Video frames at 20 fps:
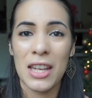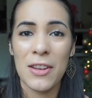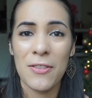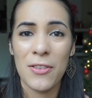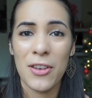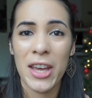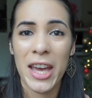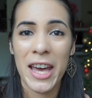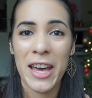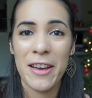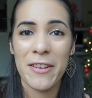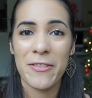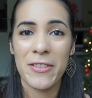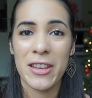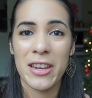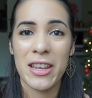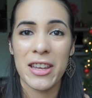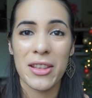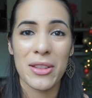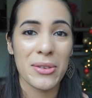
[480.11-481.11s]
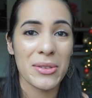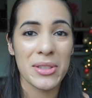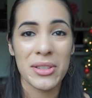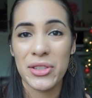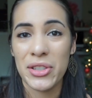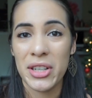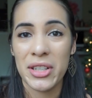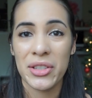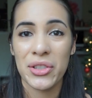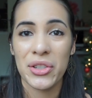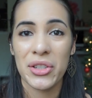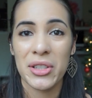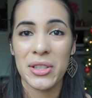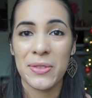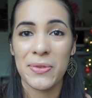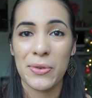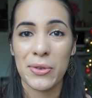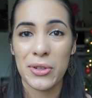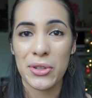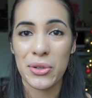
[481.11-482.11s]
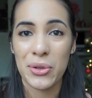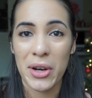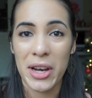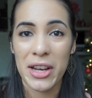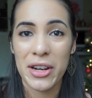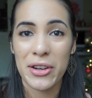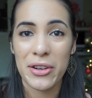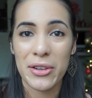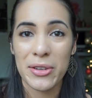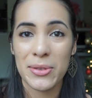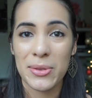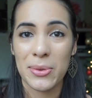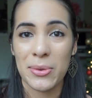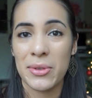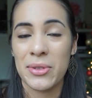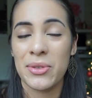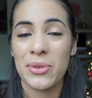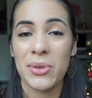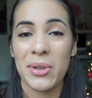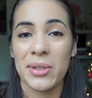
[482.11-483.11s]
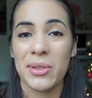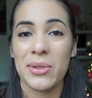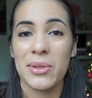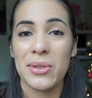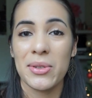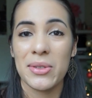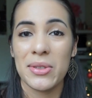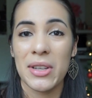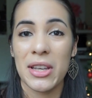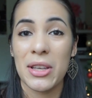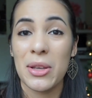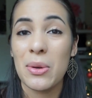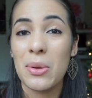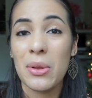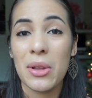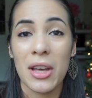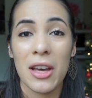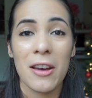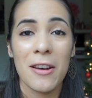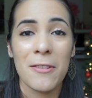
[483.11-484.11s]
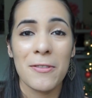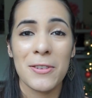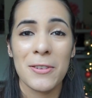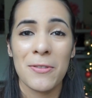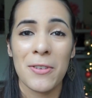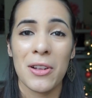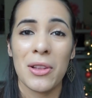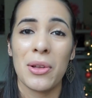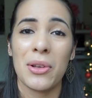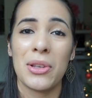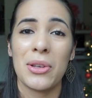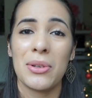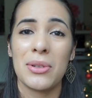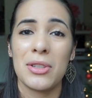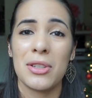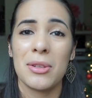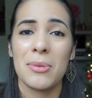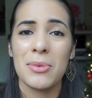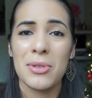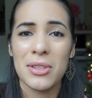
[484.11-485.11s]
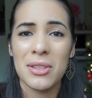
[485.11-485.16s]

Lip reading: And if you have any other suggestions for trainers or instructors that you love to follow on YouTube,